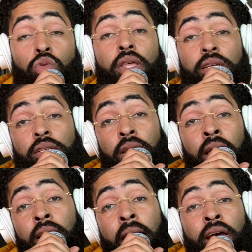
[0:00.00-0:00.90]
this
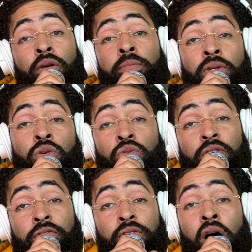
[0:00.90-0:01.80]
day, I could produce
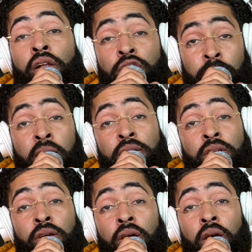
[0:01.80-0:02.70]
a flawless
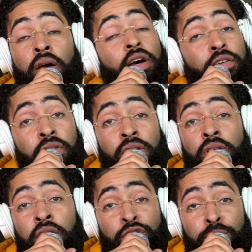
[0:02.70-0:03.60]
painting of this
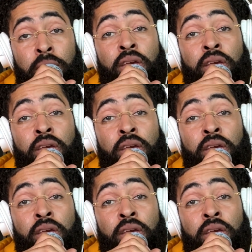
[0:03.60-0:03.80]
nigga's B